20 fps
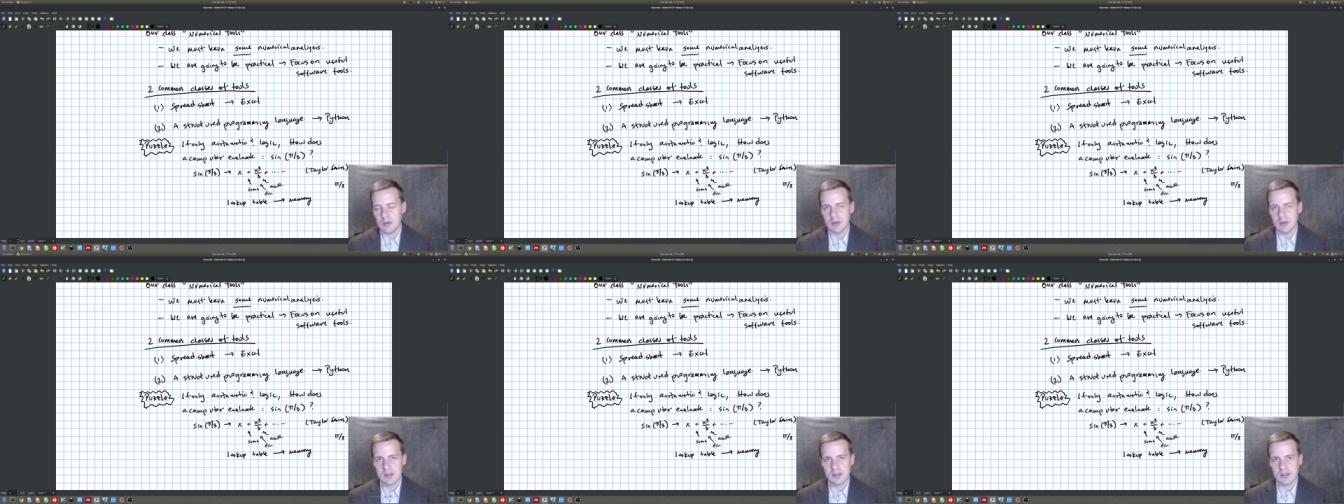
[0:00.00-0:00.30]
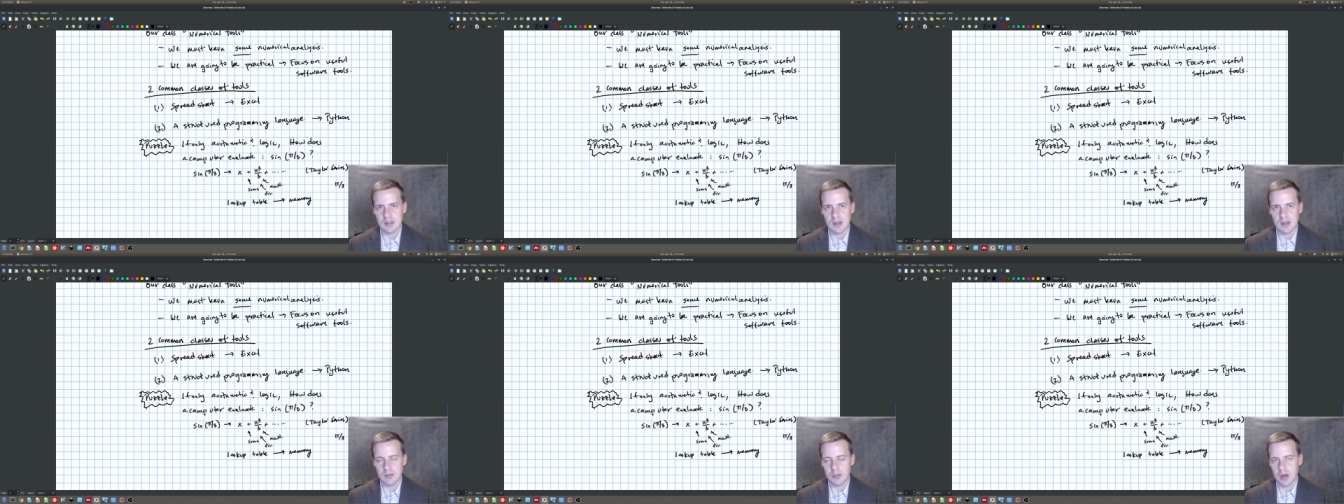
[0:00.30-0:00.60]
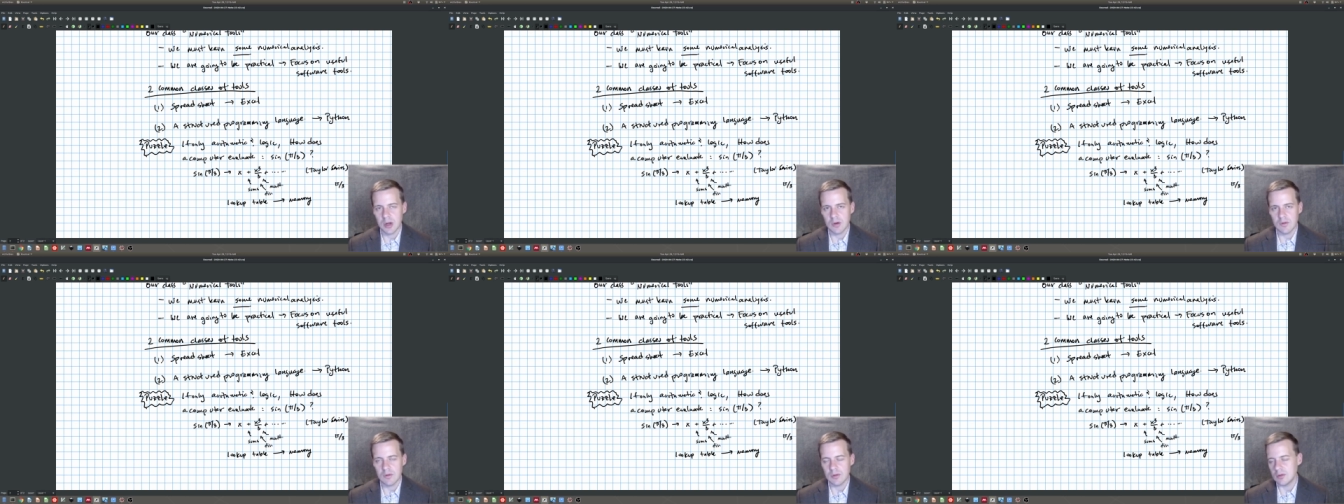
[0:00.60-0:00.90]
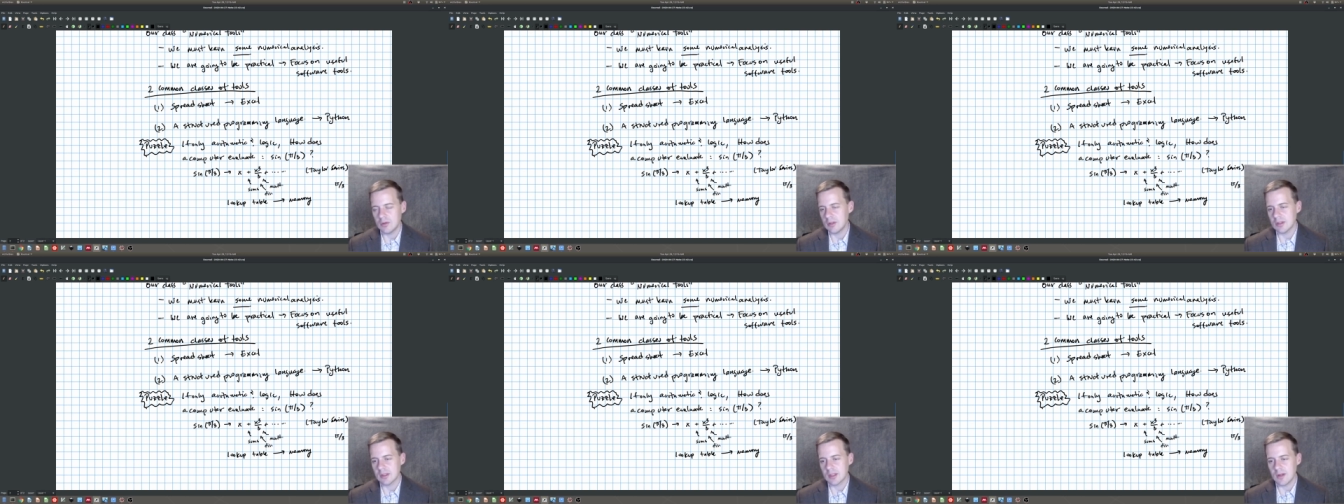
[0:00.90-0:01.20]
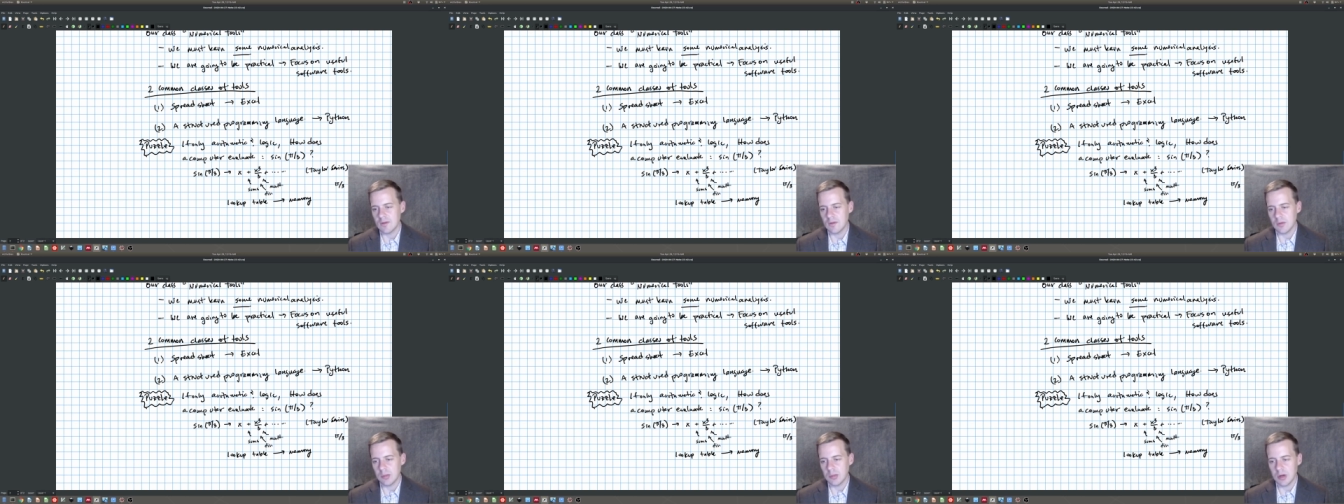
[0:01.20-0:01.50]
the sine of pi over 3 is. It's kind of
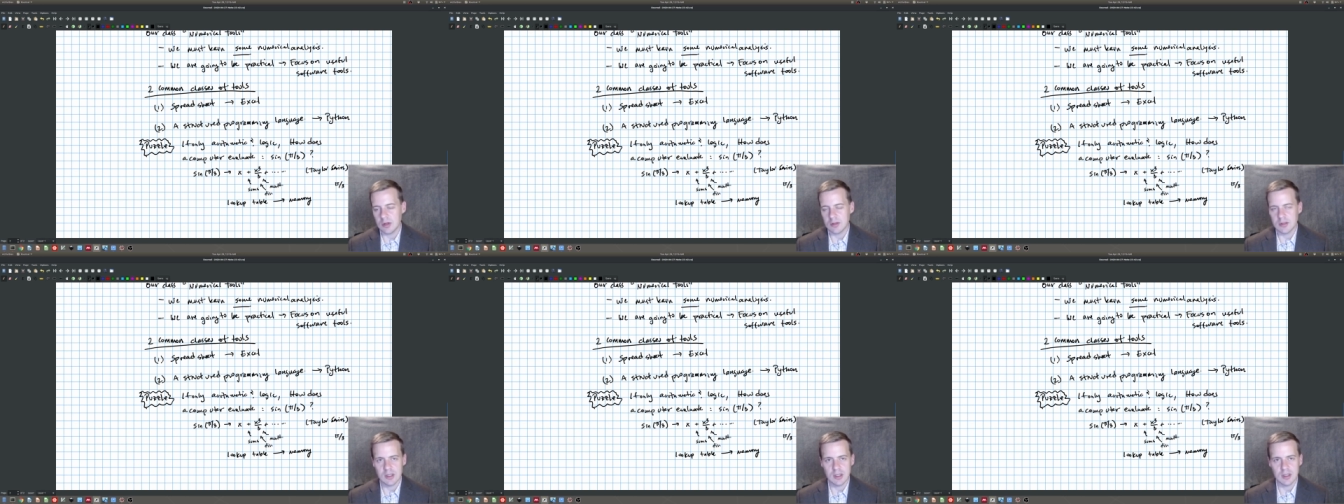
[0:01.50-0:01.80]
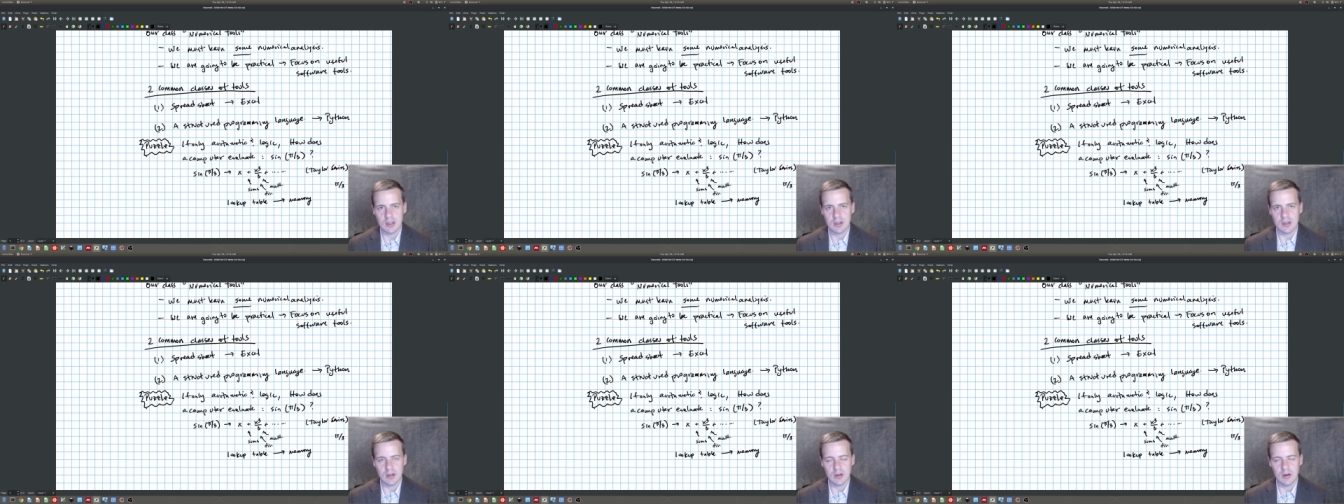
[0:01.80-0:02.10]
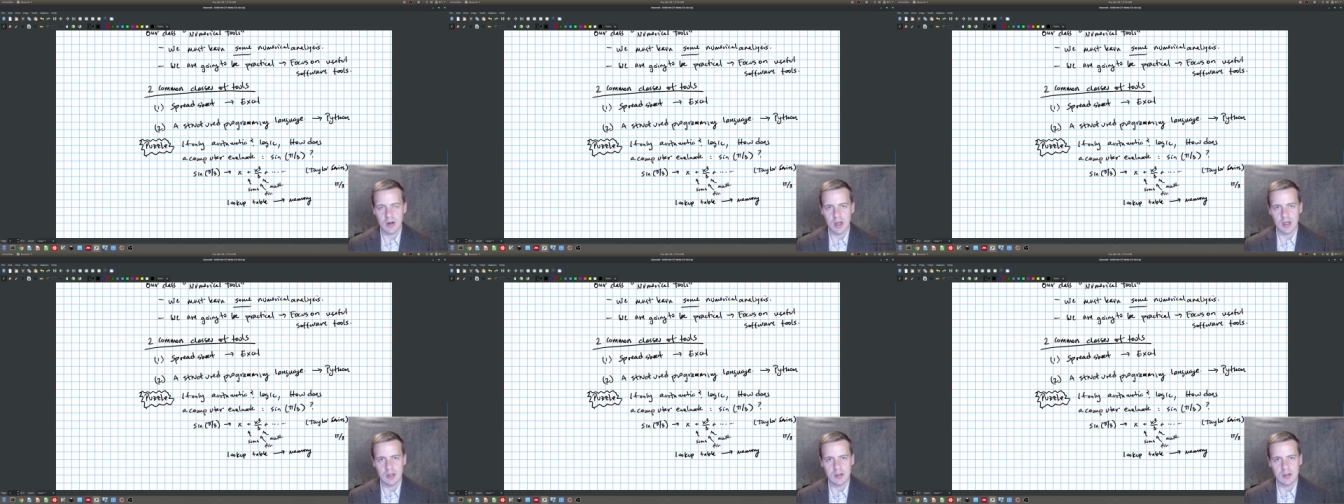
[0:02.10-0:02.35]
embarrassing. All right.